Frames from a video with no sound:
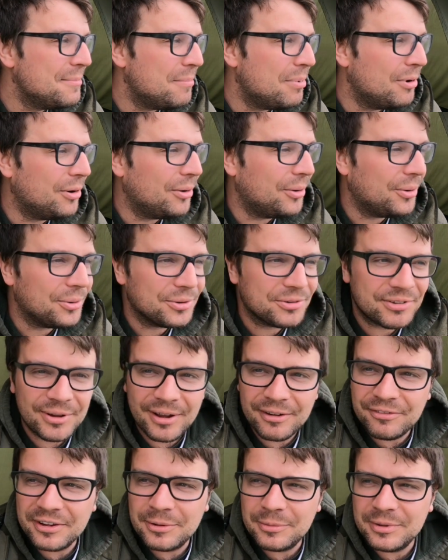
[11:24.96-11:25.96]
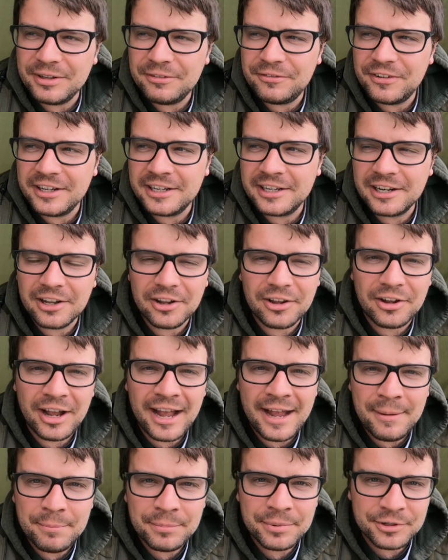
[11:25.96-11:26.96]
But also I think when you're feeding a lot of
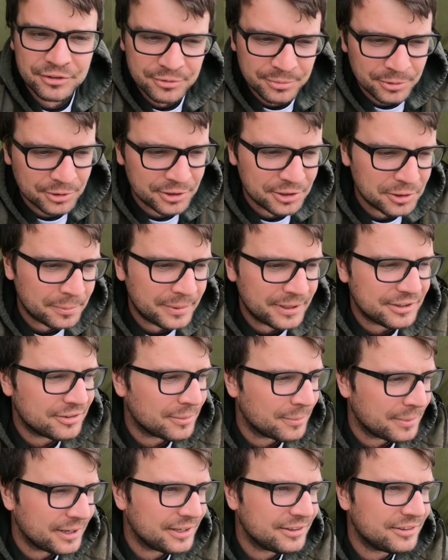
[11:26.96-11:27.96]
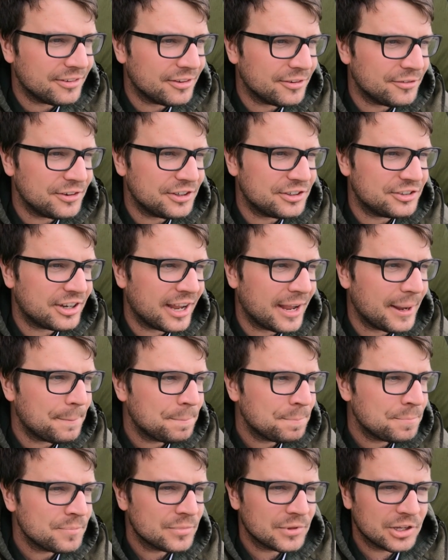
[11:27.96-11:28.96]
hemp and small little bits and pieces, the fish get
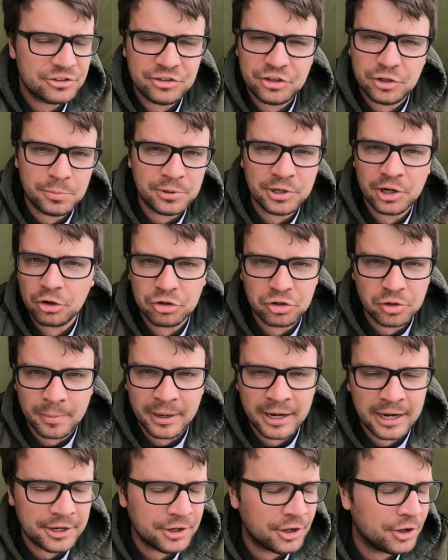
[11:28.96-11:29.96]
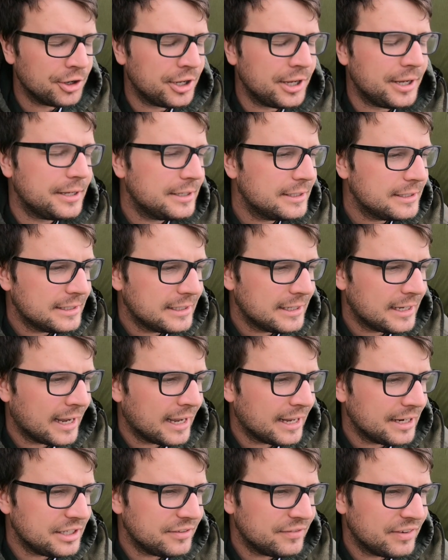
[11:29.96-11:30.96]
too preoccupied on it,
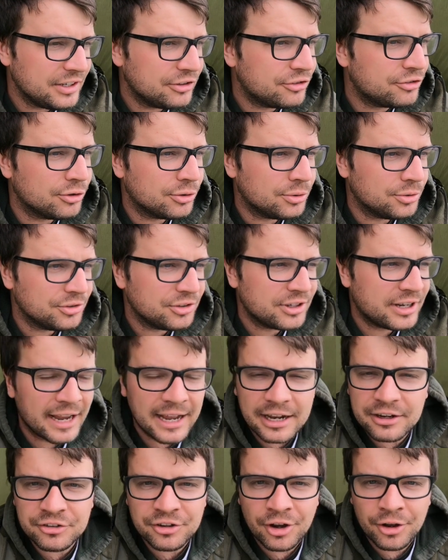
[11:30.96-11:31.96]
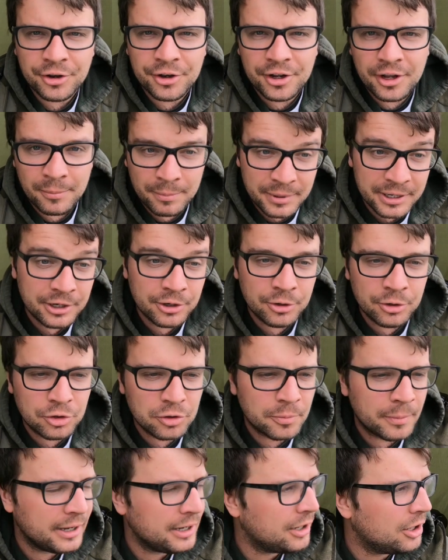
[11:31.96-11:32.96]
and you then struggle to catch on a bigger
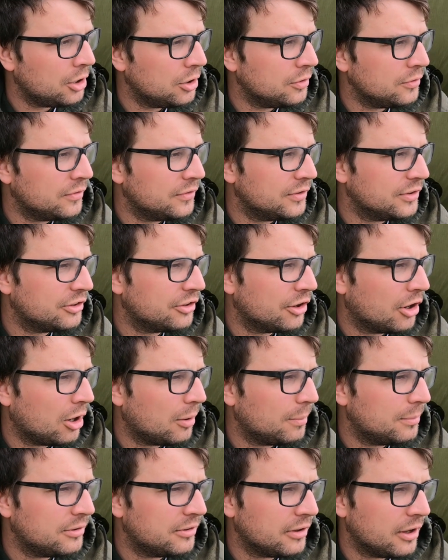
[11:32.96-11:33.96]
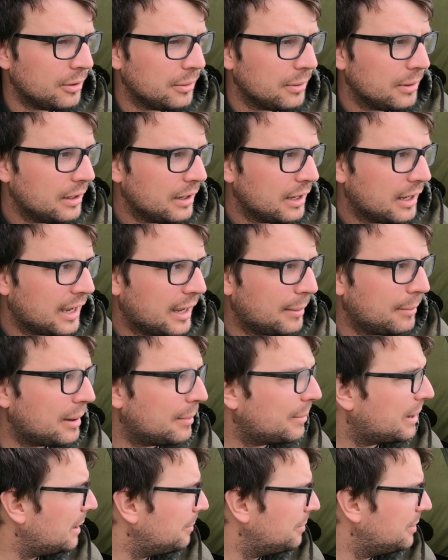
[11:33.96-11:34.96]
hook bait over the top. So
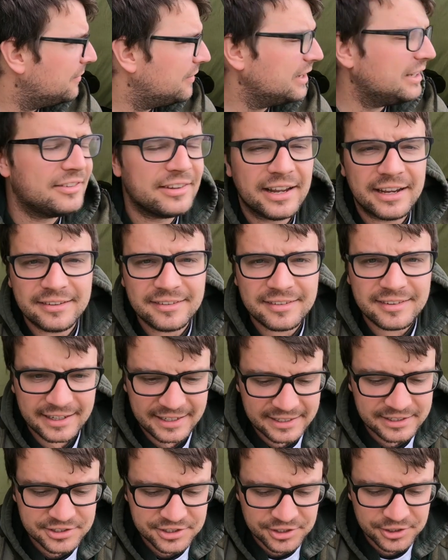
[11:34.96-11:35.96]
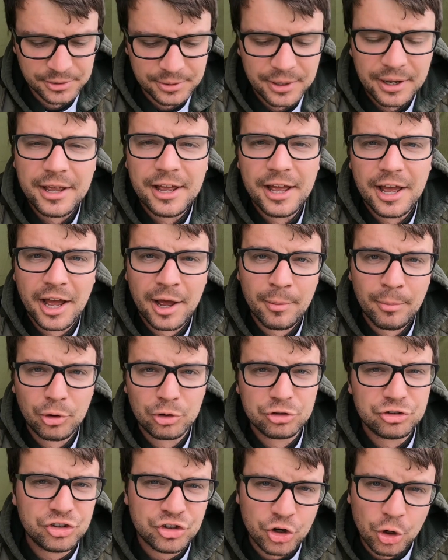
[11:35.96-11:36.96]
I'm happy these days sticking to a
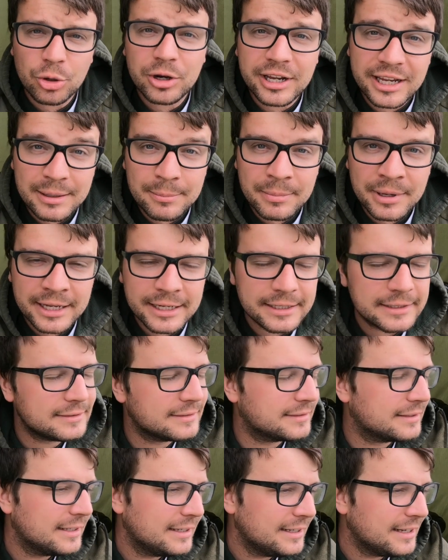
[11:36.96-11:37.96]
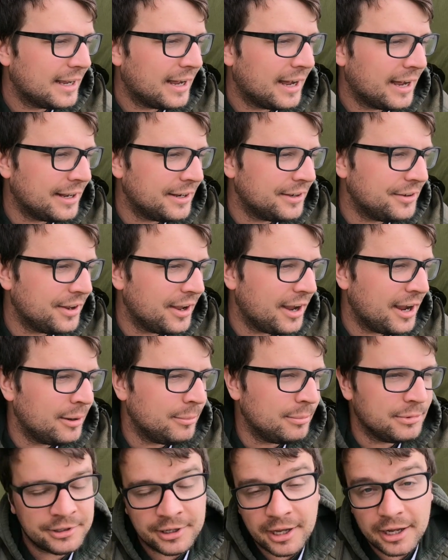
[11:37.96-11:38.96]
more chunky mix, and
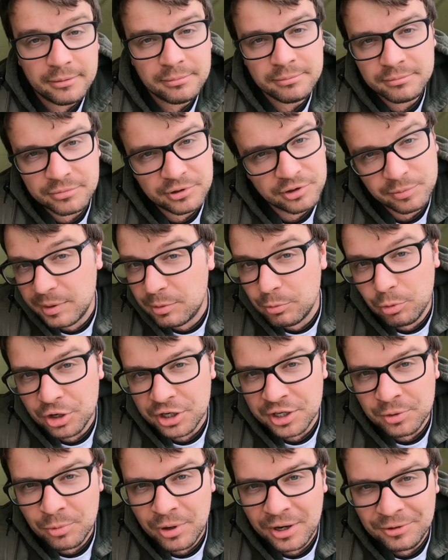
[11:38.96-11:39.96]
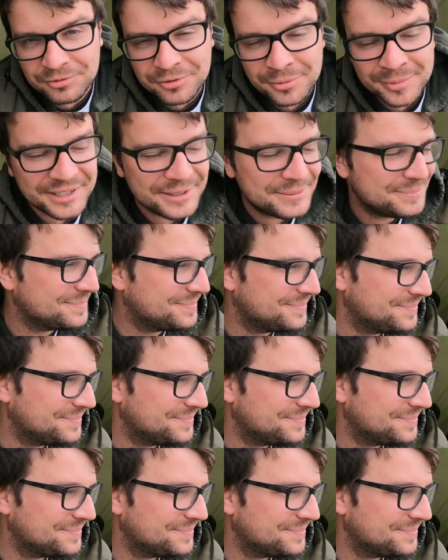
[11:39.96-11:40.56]
yeah, it's been working well for me.